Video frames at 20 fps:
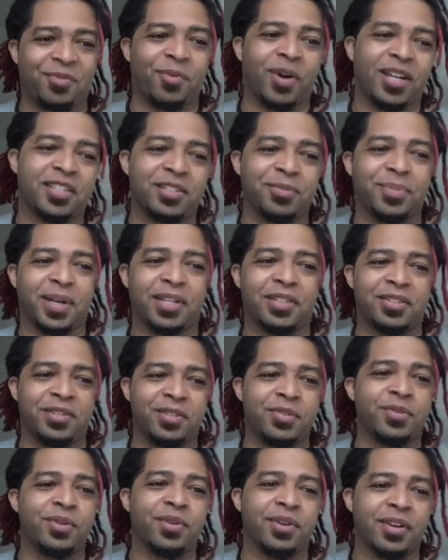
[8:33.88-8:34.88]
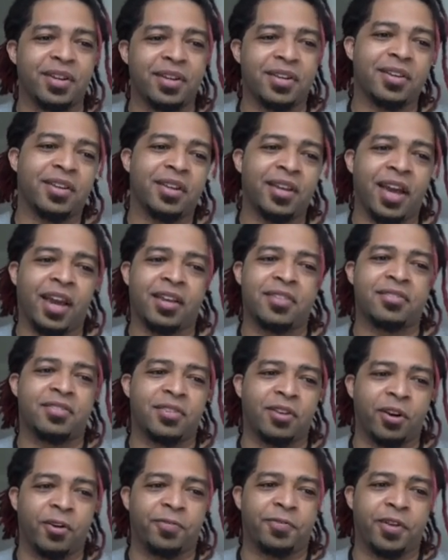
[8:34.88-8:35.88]
watching my two
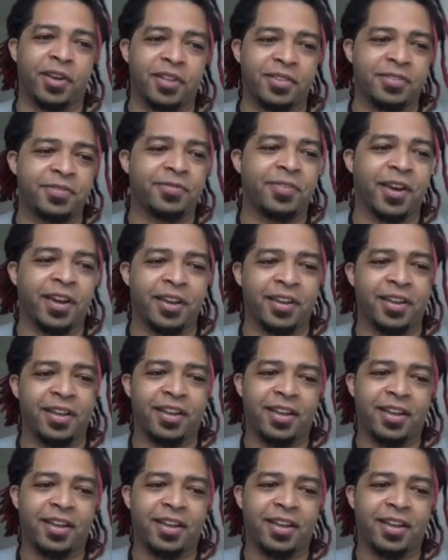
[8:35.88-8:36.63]
ex-girlfriends fight.